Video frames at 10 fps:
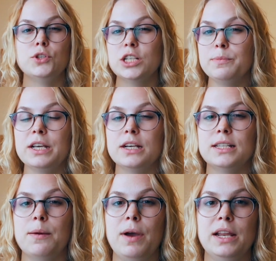Just because
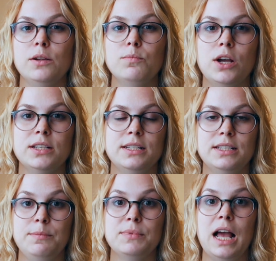that manual process
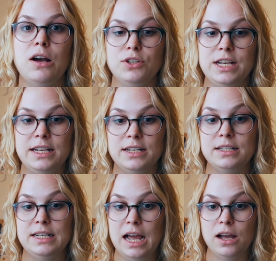seems outdated
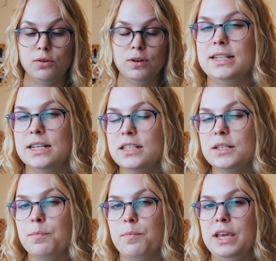now
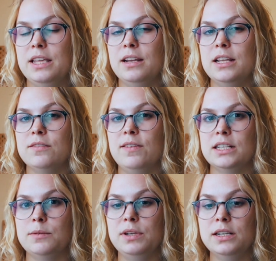doesn't mean its
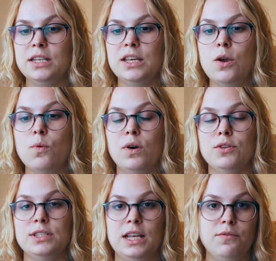flexibility
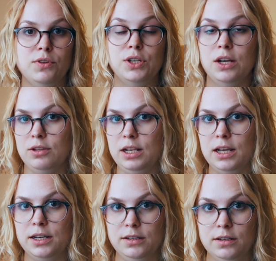won't save you down the
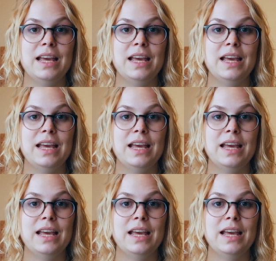line.